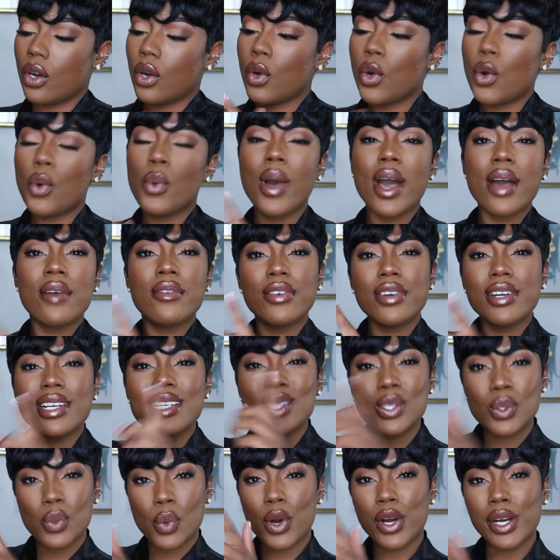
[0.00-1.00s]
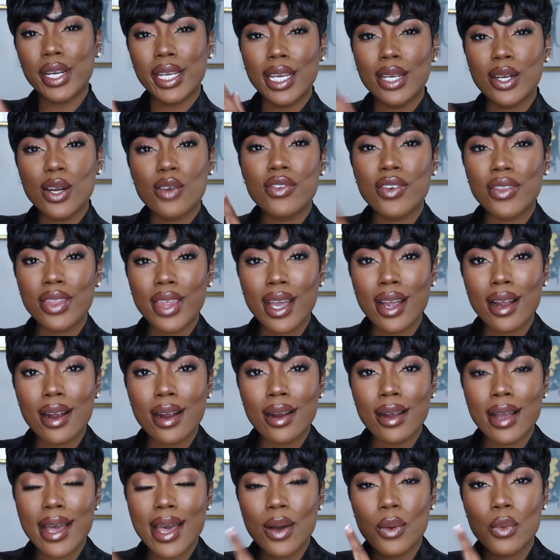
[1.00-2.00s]
Whoever is working over
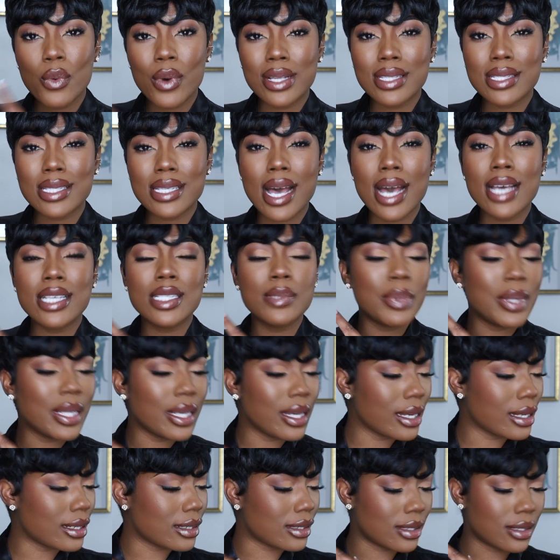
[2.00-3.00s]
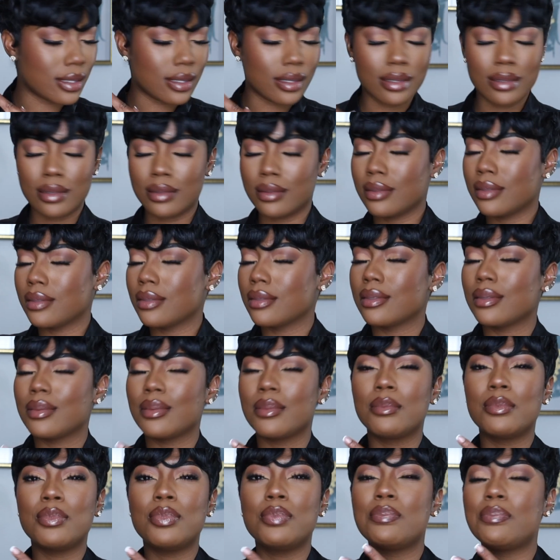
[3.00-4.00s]
there at One Size, please
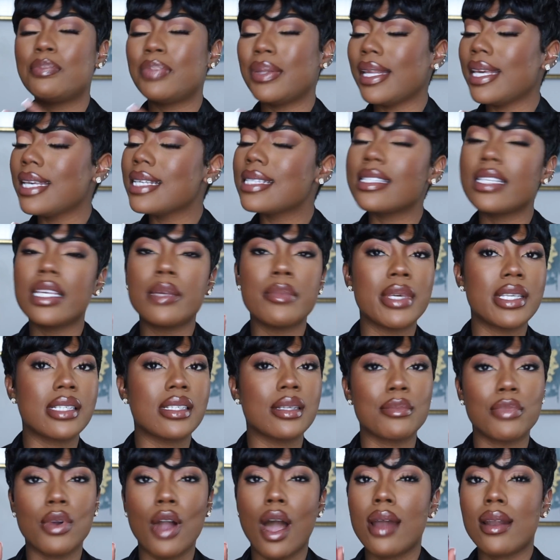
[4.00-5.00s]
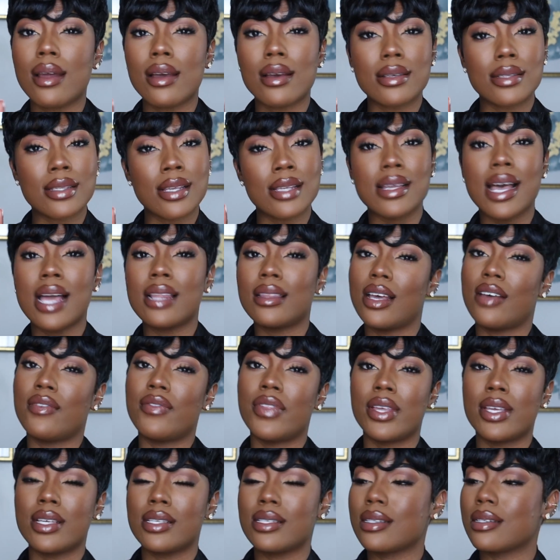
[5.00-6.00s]
send me some products because I love
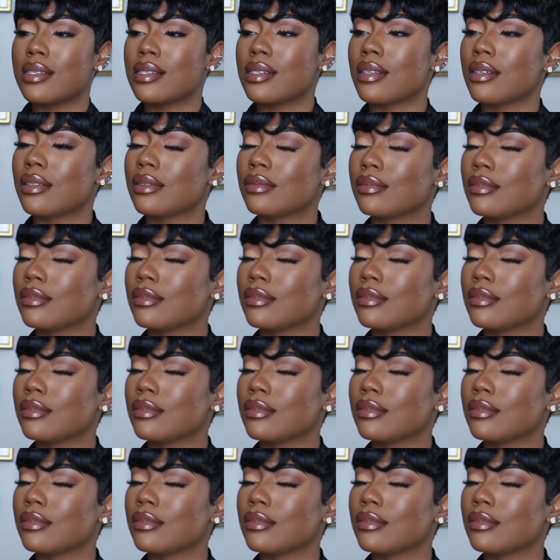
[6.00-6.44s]
this.